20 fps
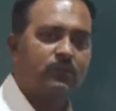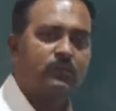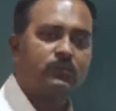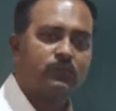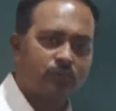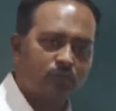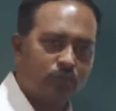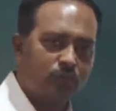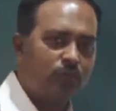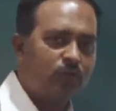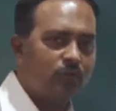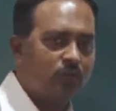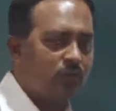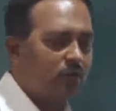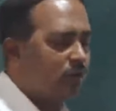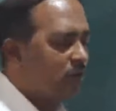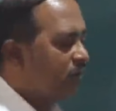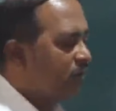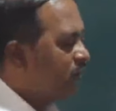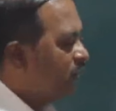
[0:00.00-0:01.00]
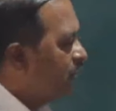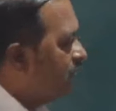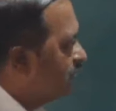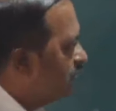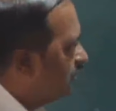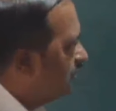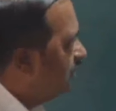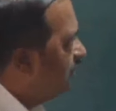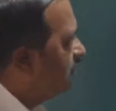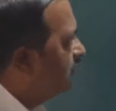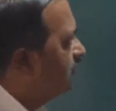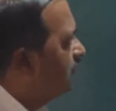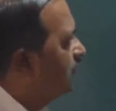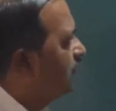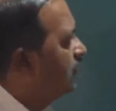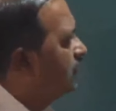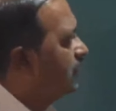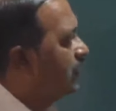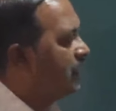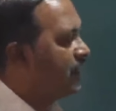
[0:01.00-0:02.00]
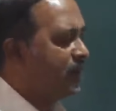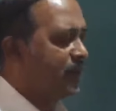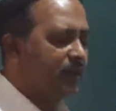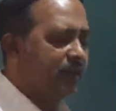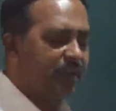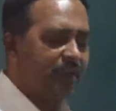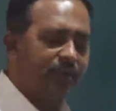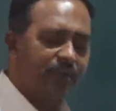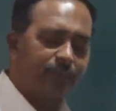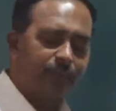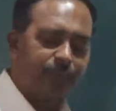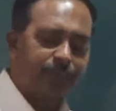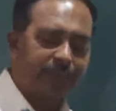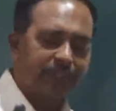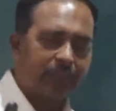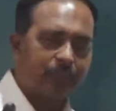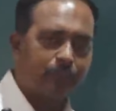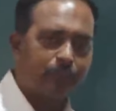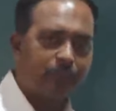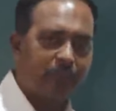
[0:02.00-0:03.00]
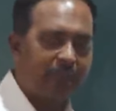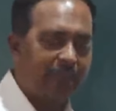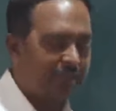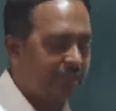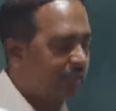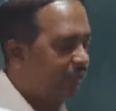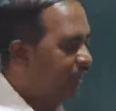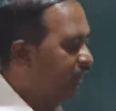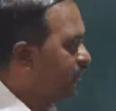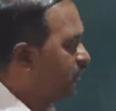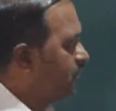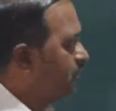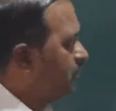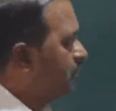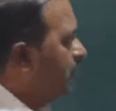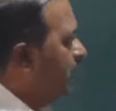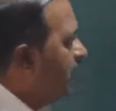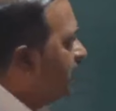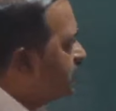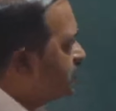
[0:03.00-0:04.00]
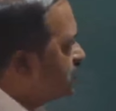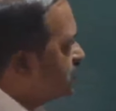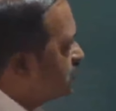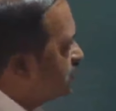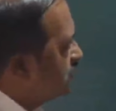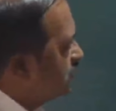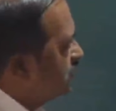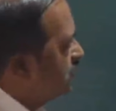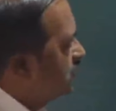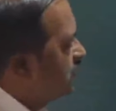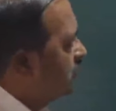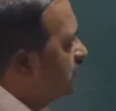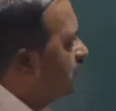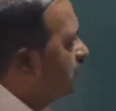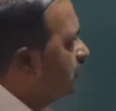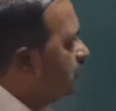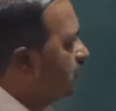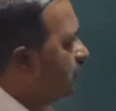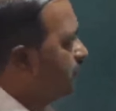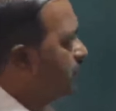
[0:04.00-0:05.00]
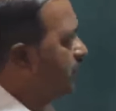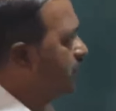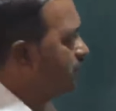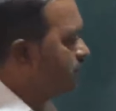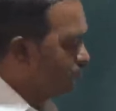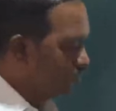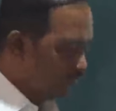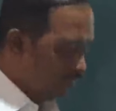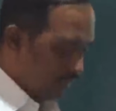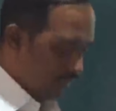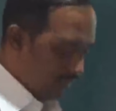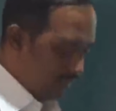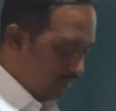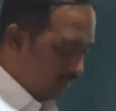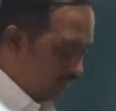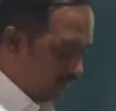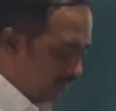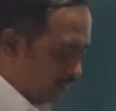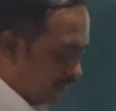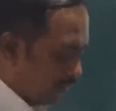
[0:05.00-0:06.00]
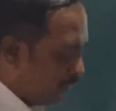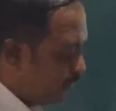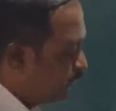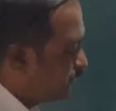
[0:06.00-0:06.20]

So this is regarding banking. The next, coming towards